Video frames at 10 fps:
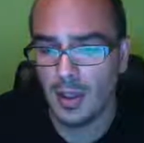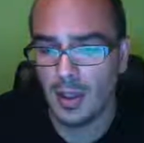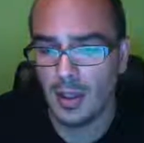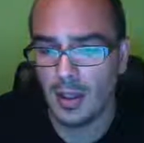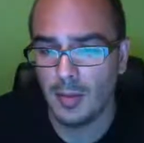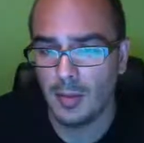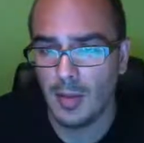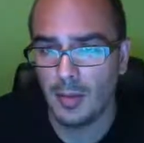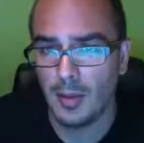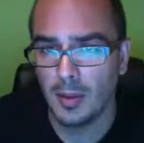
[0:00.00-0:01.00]
a
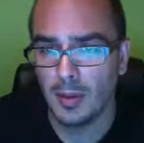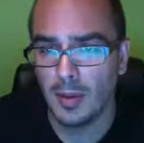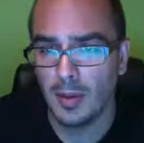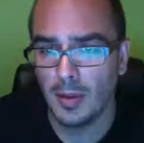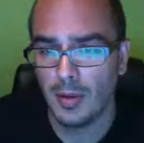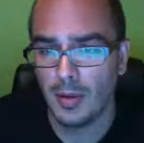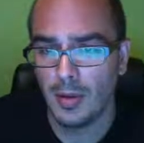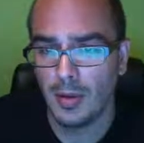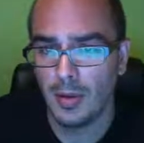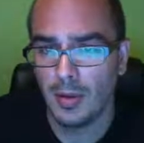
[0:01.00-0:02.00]
pop-up,
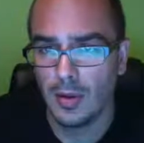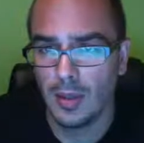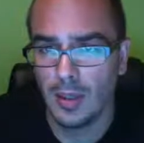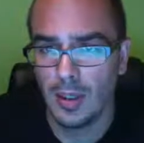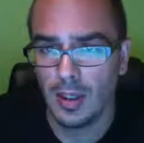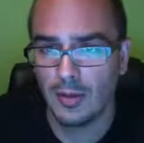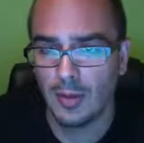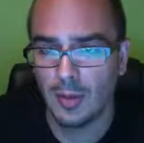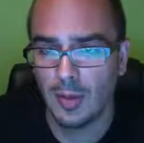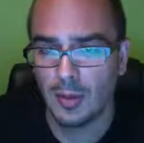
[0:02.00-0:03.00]
an exit
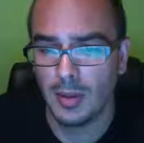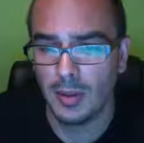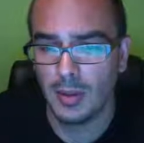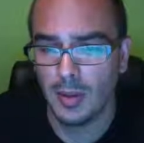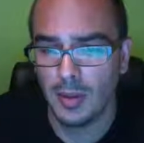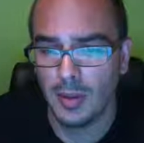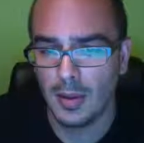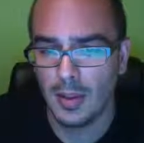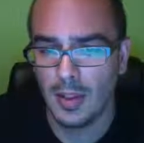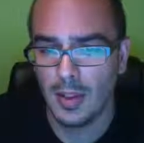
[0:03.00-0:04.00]
pop-up.
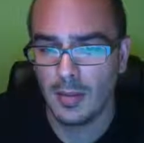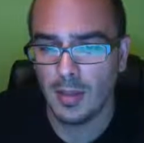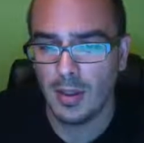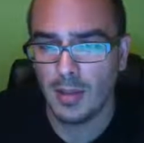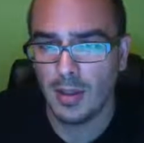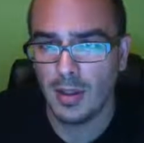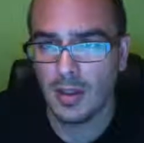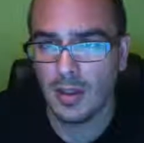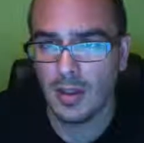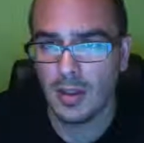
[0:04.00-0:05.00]
That may
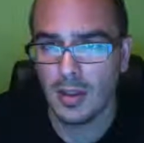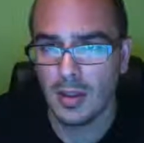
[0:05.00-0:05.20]
be